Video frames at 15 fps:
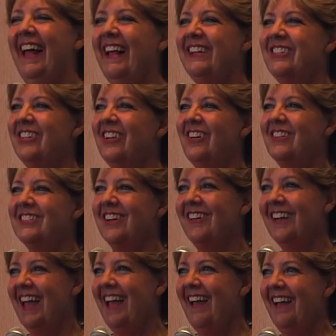And she goes,
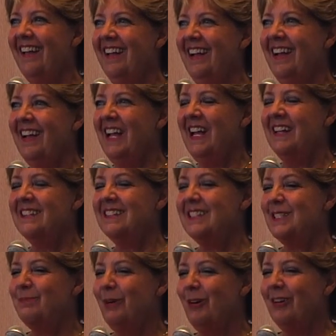okay, is
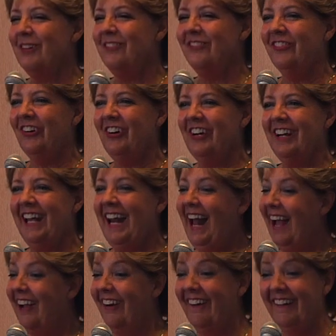it spoken for? And
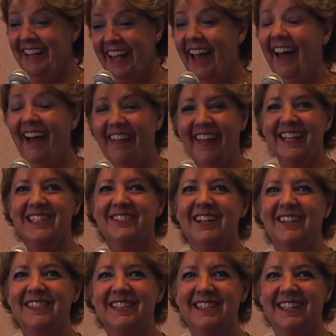I go, yeah, that's
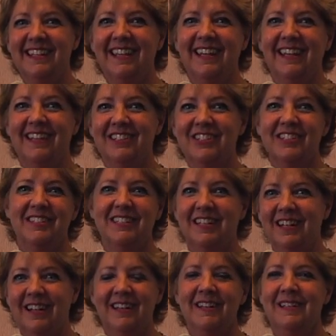what I was thinking. And she
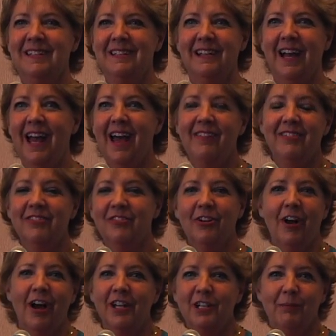said, I haven't
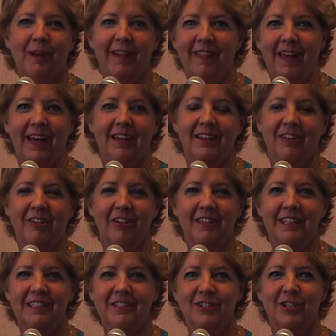forgotten about that in all
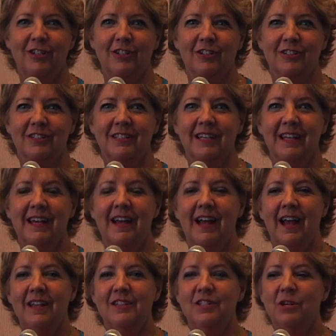these years.
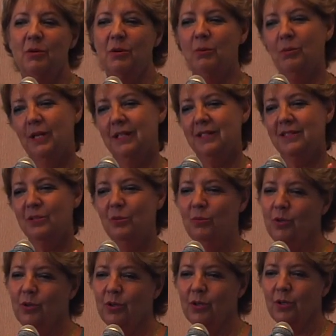And so we went to
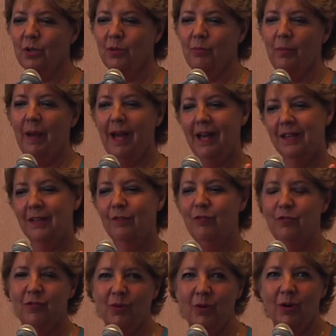work back and
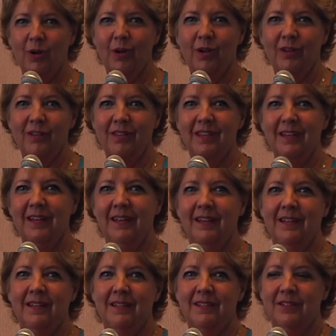forth.
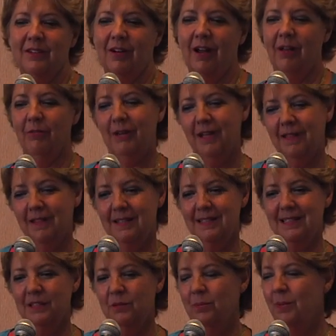So I'll write
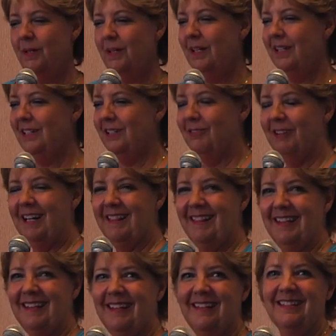this little bit and you write
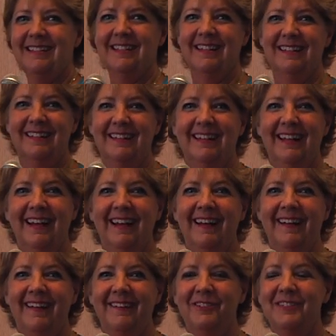this. And
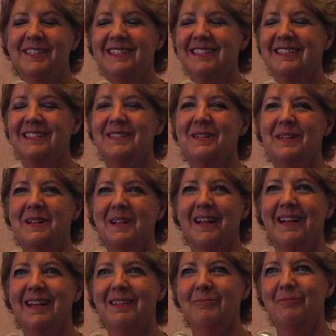it was,
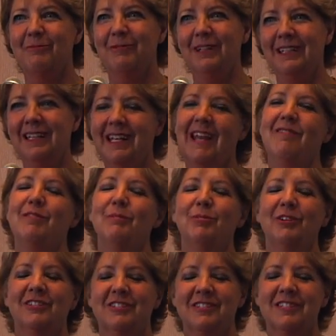it really gave the
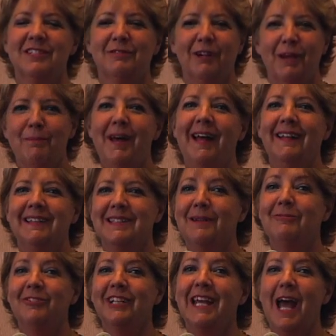book just the right balance.
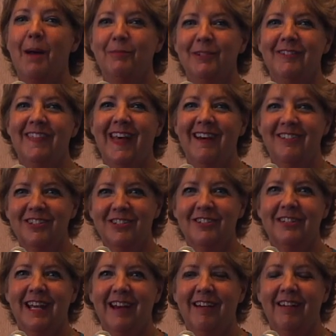I'm really happy with how it
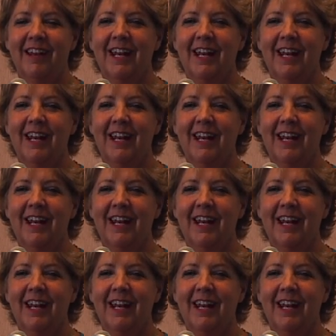turned out.